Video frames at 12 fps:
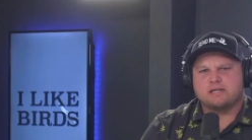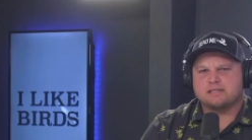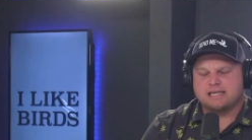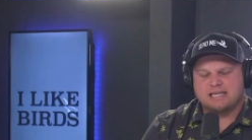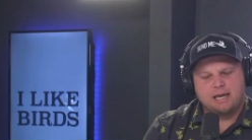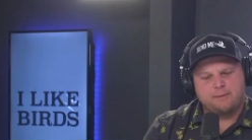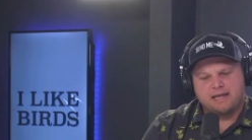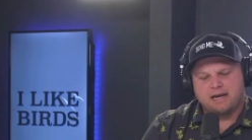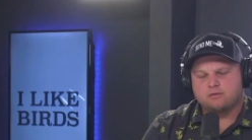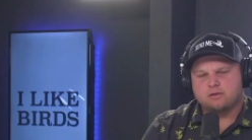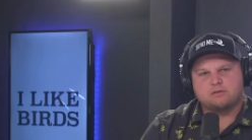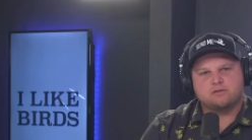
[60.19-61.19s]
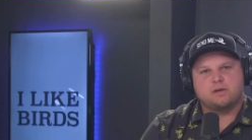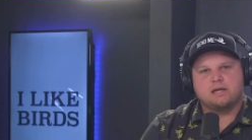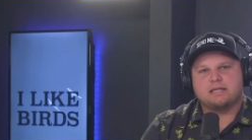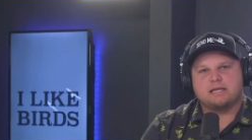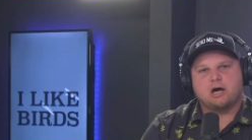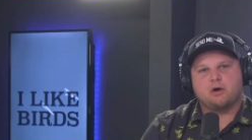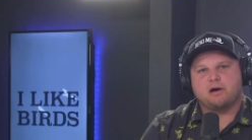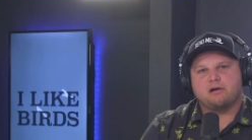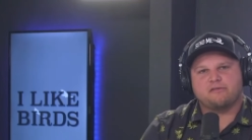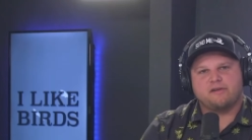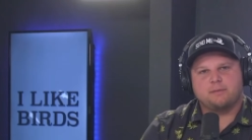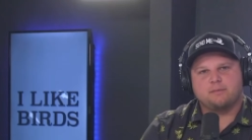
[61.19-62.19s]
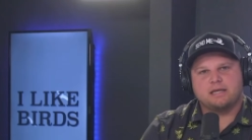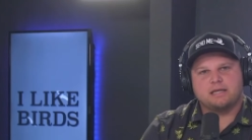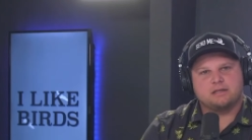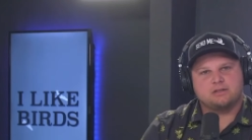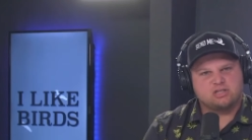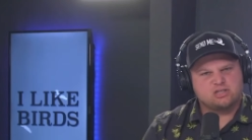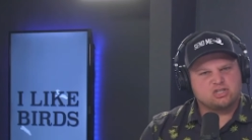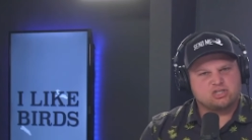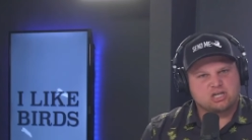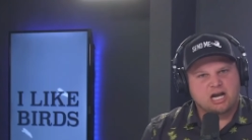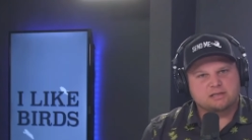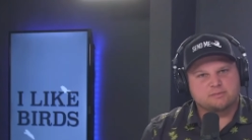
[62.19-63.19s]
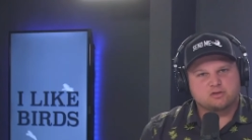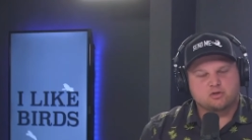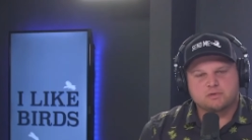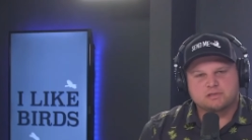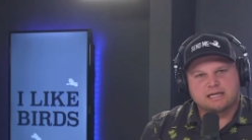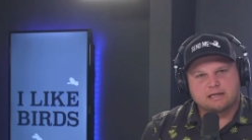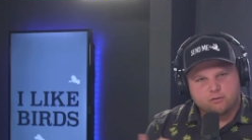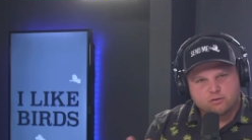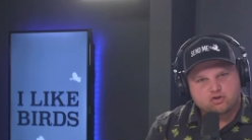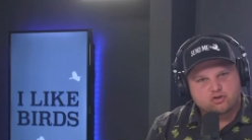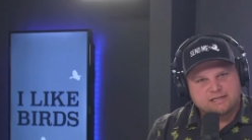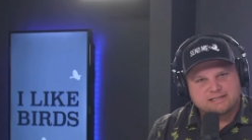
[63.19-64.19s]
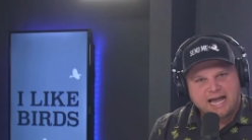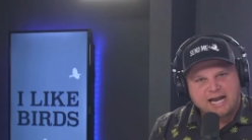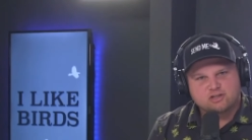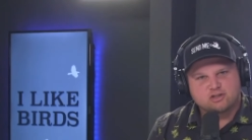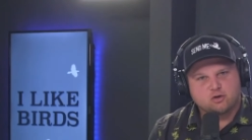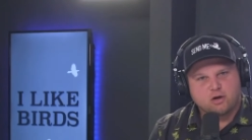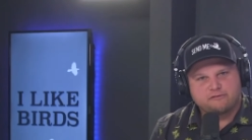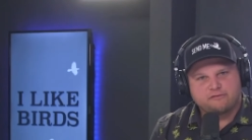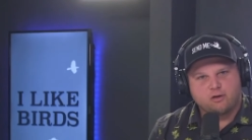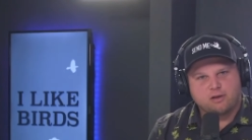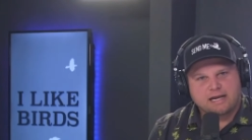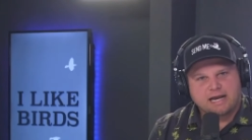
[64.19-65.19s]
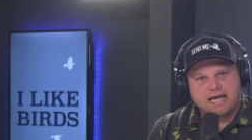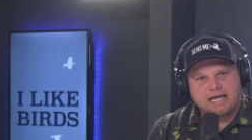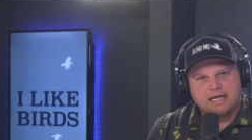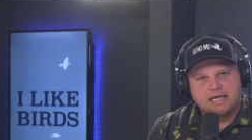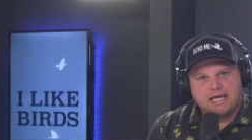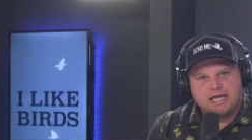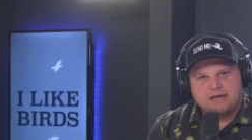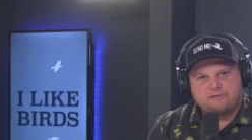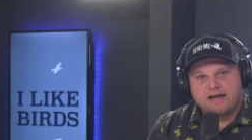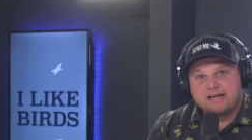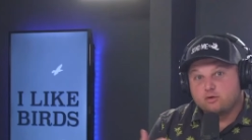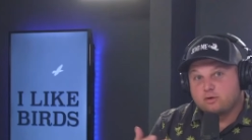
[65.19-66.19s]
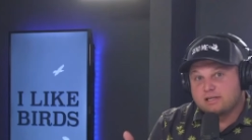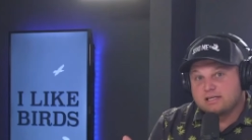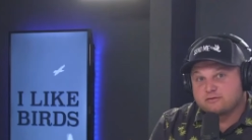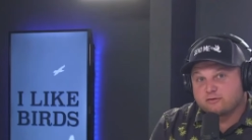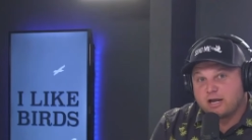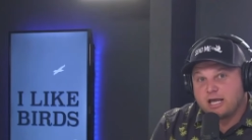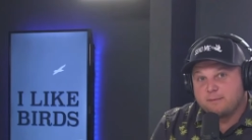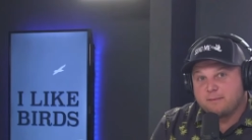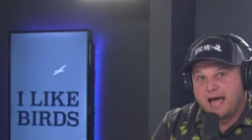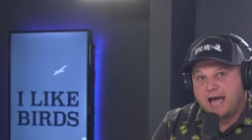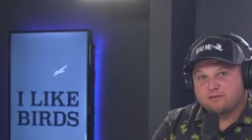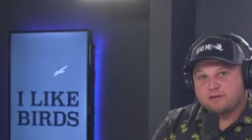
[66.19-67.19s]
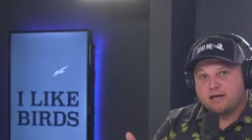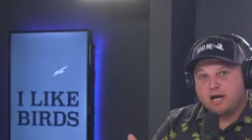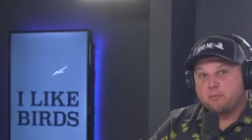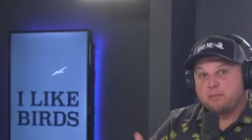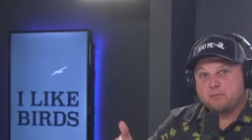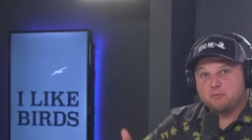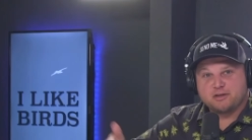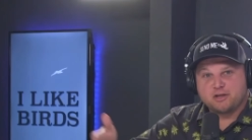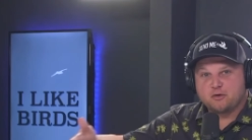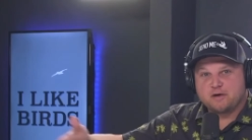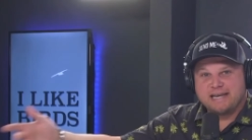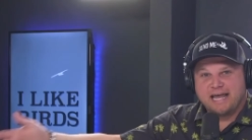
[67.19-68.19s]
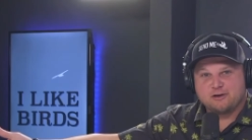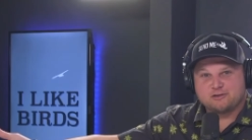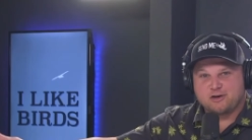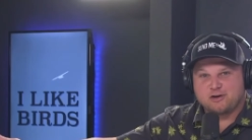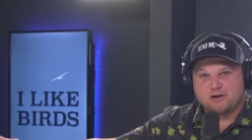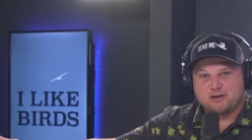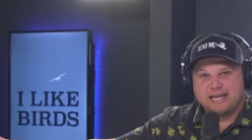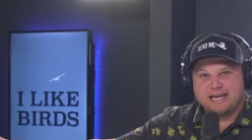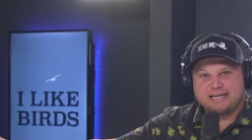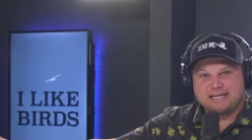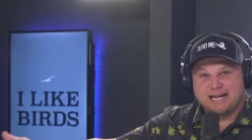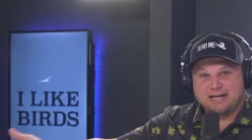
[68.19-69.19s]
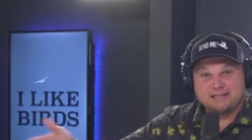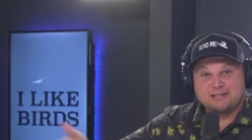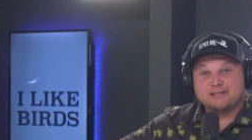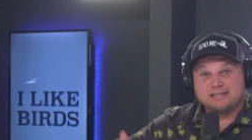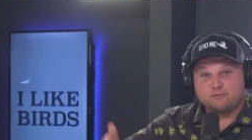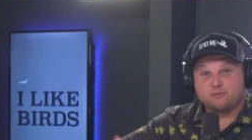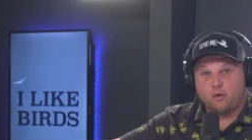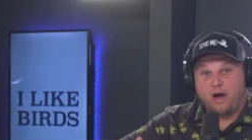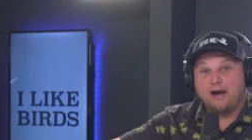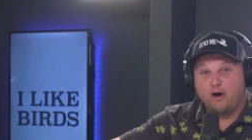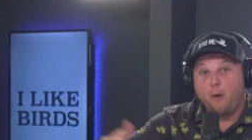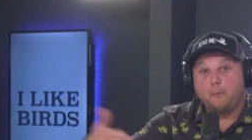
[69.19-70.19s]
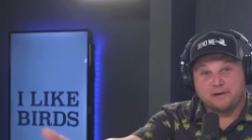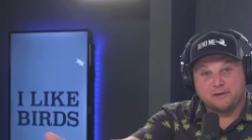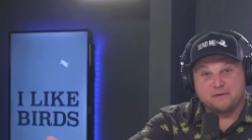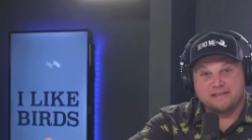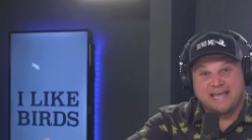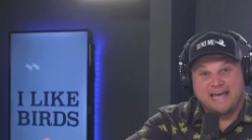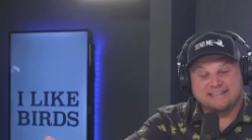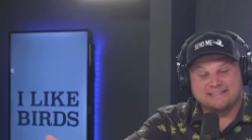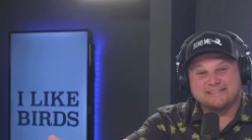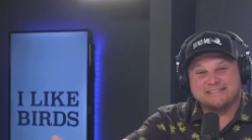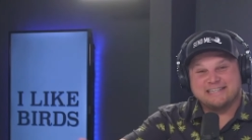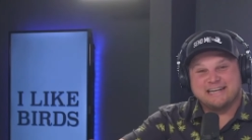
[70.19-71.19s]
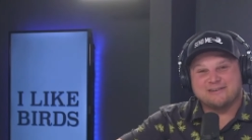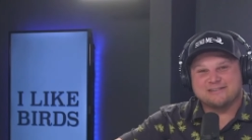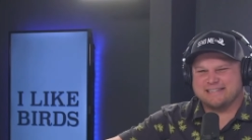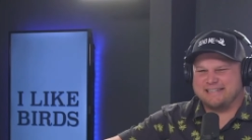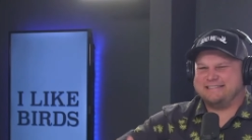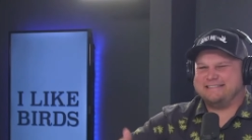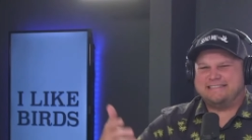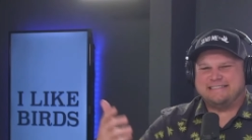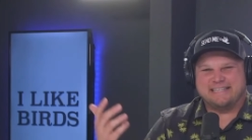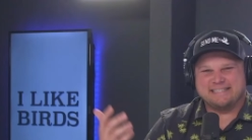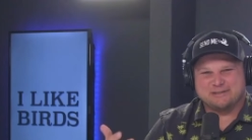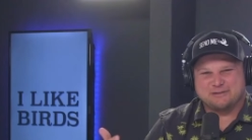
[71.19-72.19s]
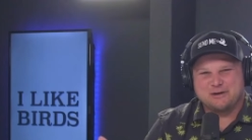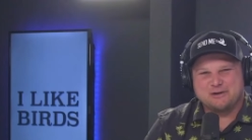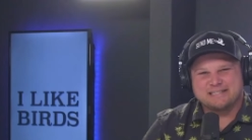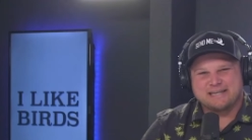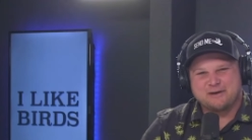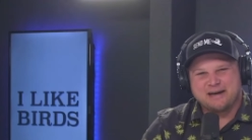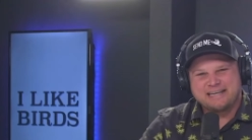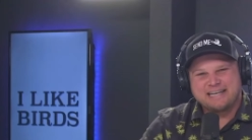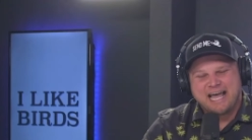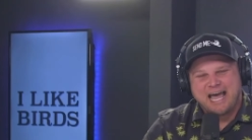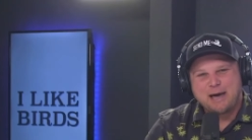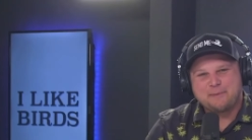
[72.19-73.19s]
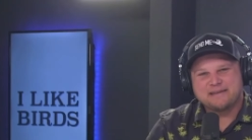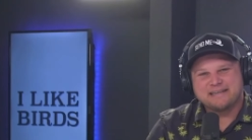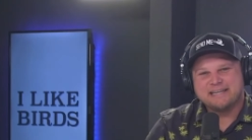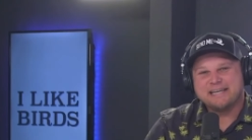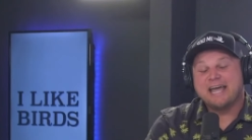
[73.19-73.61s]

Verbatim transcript: He's like, yeah, man, I'll do anything to help out family. And it just shocked me. It's almost like it was transactional. I felt like if I do this for him, I have to help him with the greenhouse on our land. And I literally, I opened with that, dude. And I was like, oh, that's gross. Like, why did that happen?